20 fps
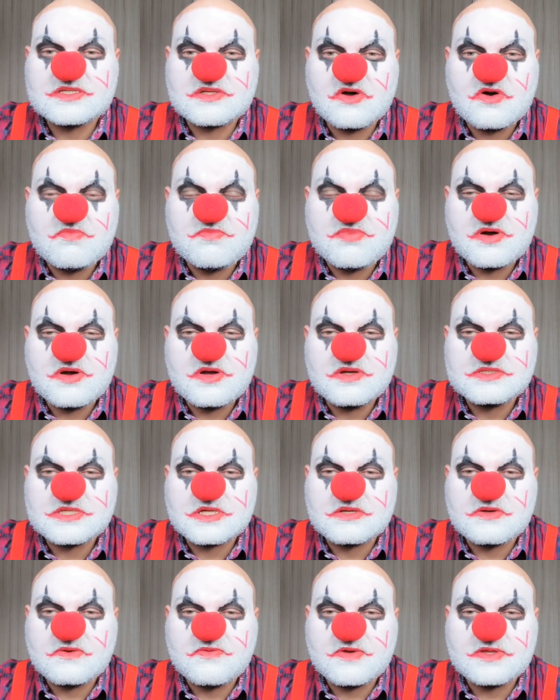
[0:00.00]
slow
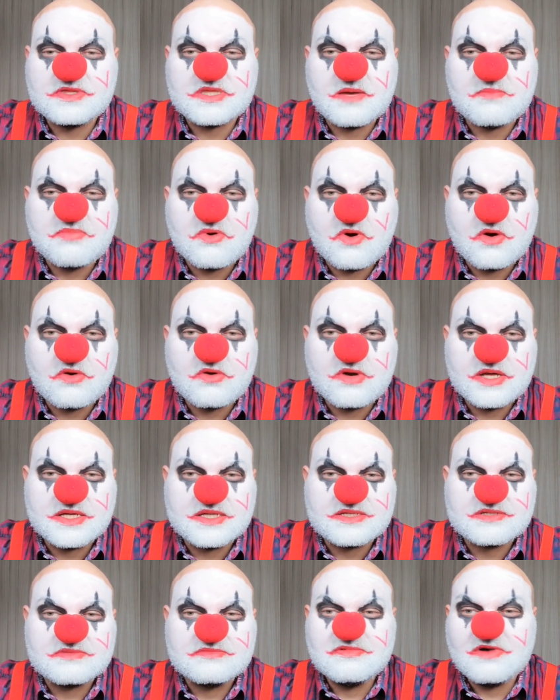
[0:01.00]
burns and you think they're
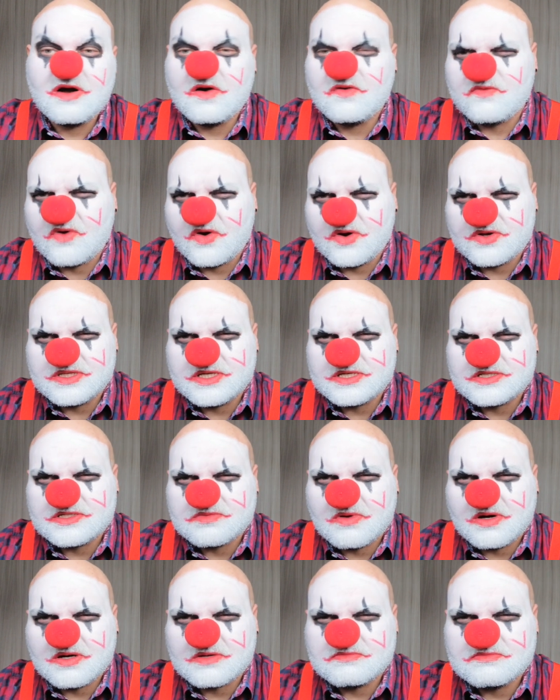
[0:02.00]
boring, avoid
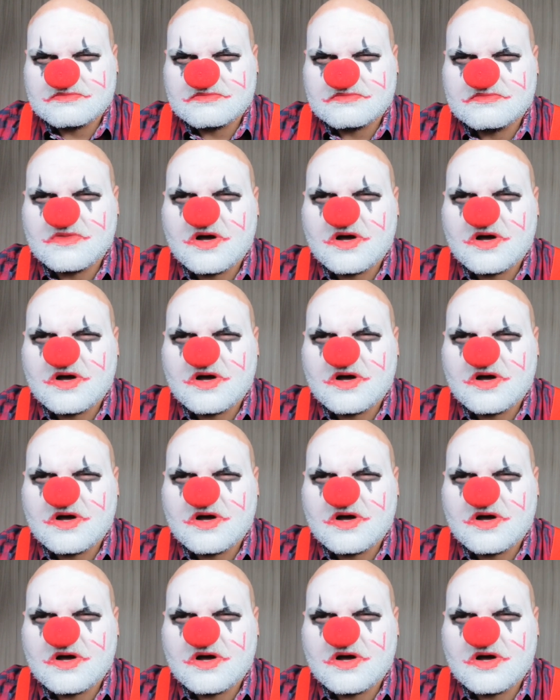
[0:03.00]
this one.